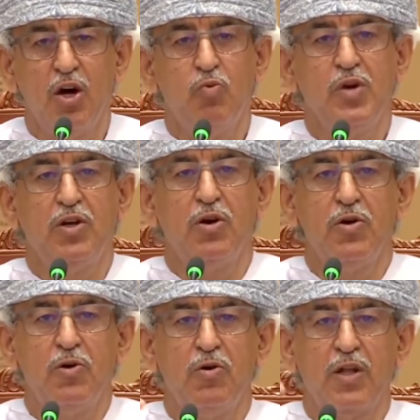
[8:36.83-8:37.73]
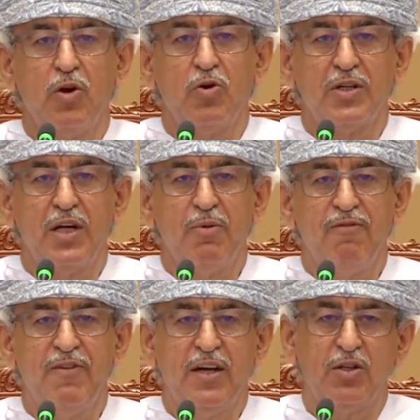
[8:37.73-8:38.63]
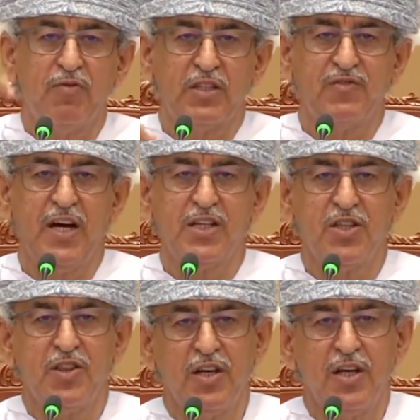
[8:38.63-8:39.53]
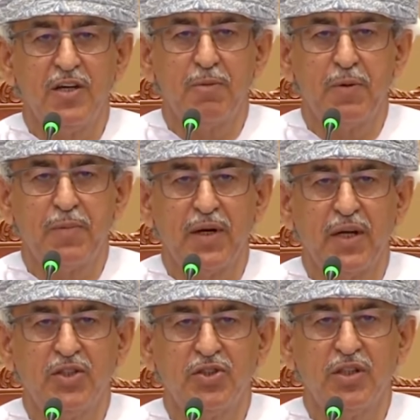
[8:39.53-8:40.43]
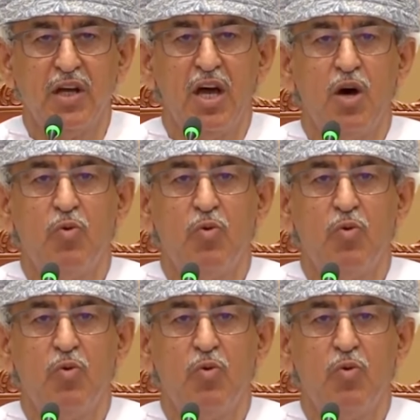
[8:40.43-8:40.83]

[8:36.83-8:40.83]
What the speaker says: We don't know the long-term effect of this virus in the younger population.